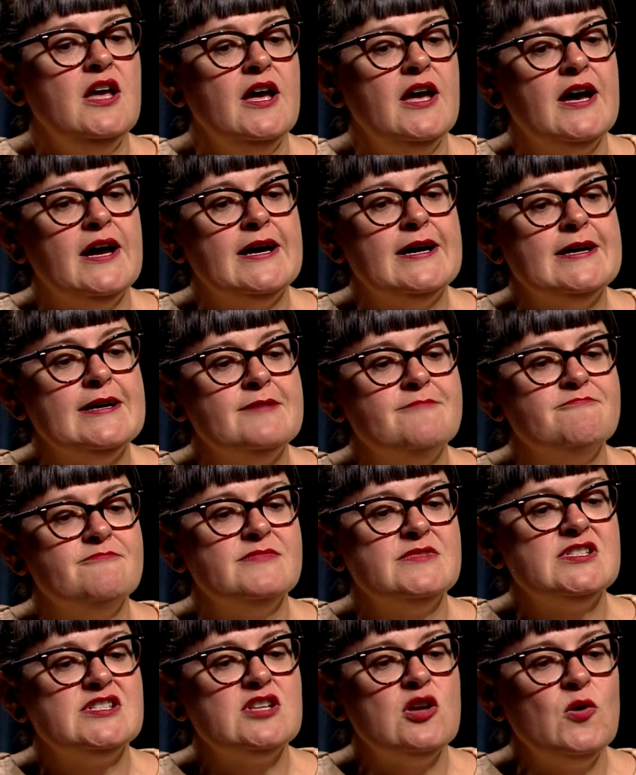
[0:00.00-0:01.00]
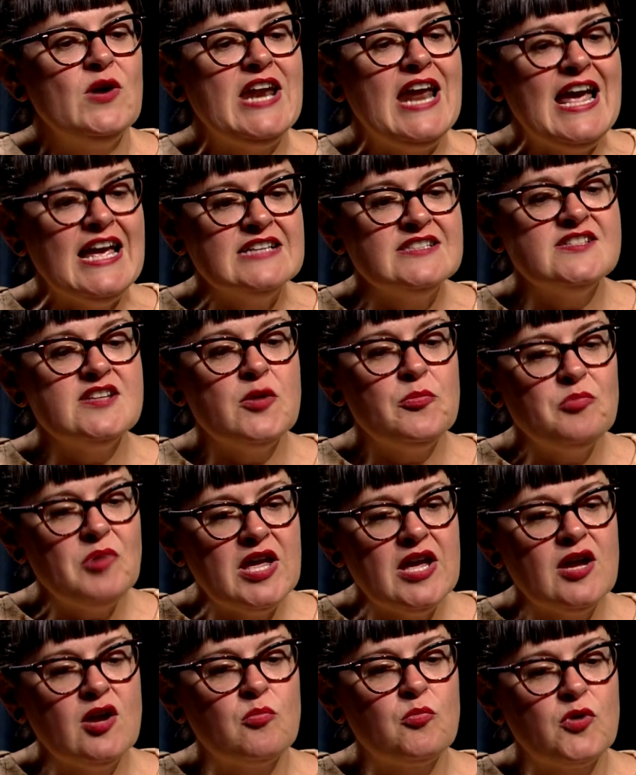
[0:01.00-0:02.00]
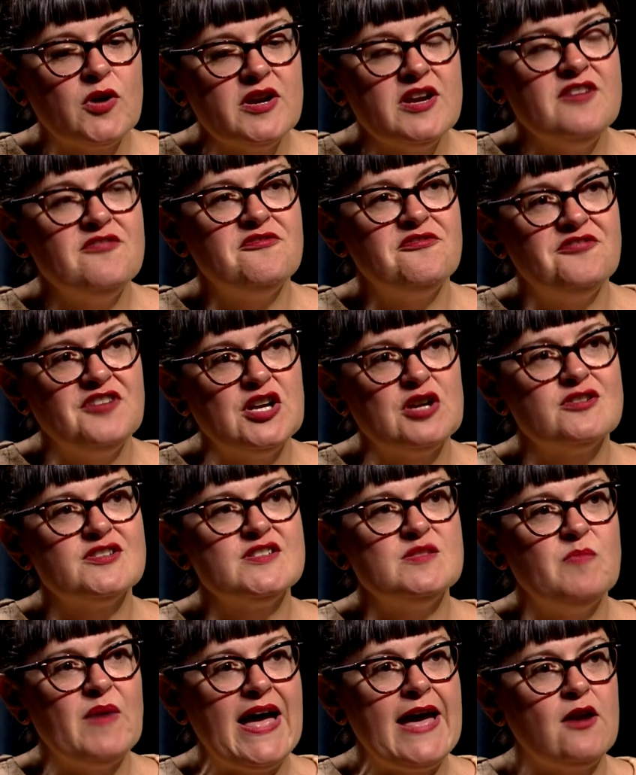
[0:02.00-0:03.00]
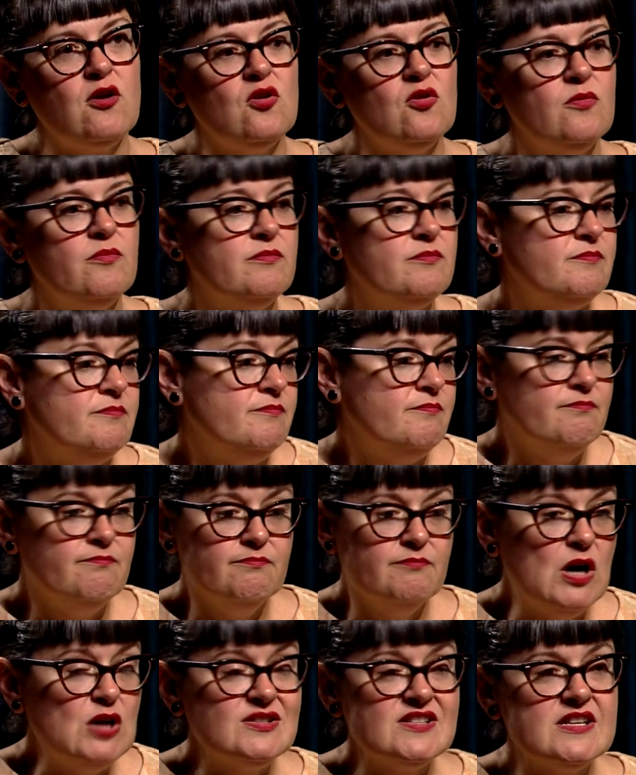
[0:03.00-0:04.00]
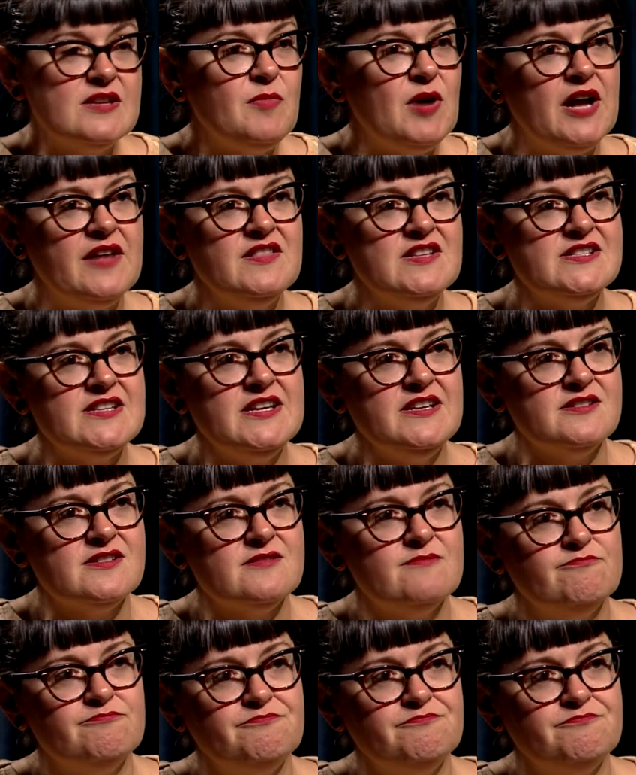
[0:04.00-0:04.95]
So it ends up being a pretty fierce battle, mostly behind the scenes.